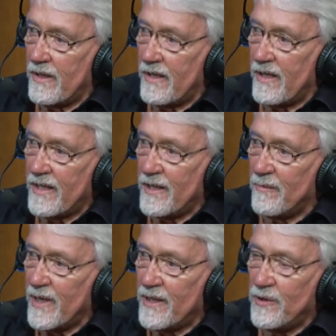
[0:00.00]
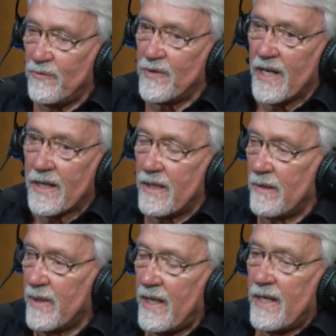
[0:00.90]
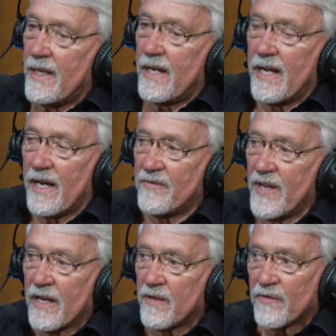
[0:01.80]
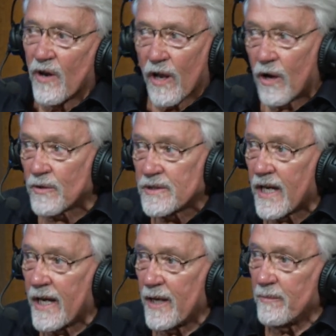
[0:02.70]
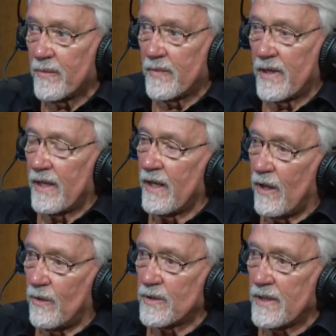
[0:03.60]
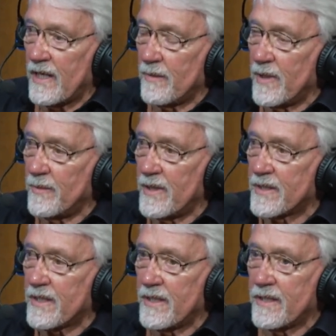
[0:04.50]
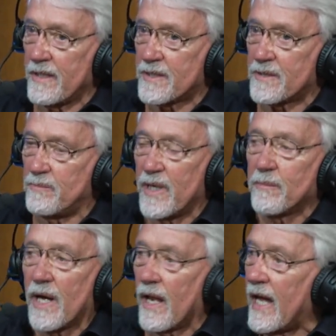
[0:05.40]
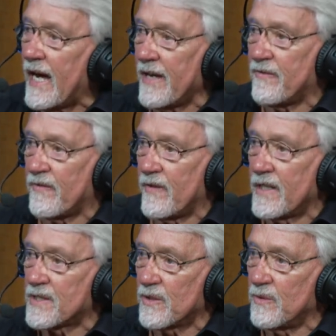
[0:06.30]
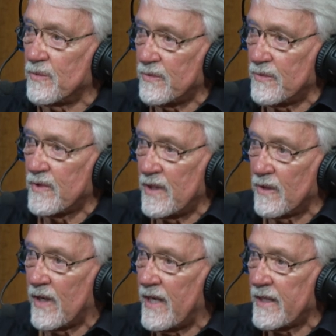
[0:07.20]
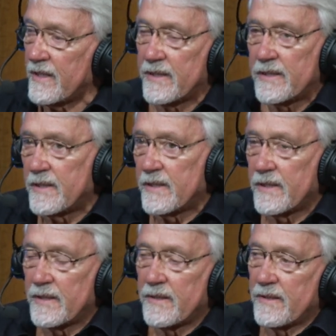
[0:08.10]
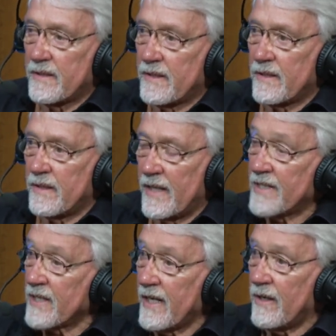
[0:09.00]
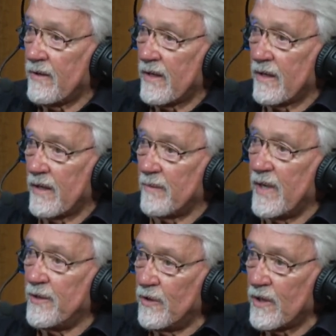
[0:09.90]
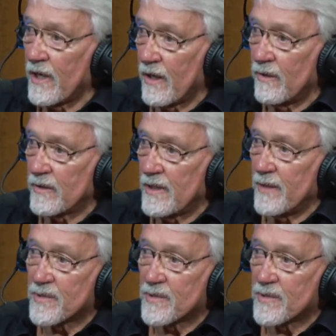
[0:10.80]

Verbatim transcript: Uh, I mean, you've got to. I mean, I've done it for a long time, a long time. It, it, it it's been my life, and so you know, I. That's how I've been doing it a long time.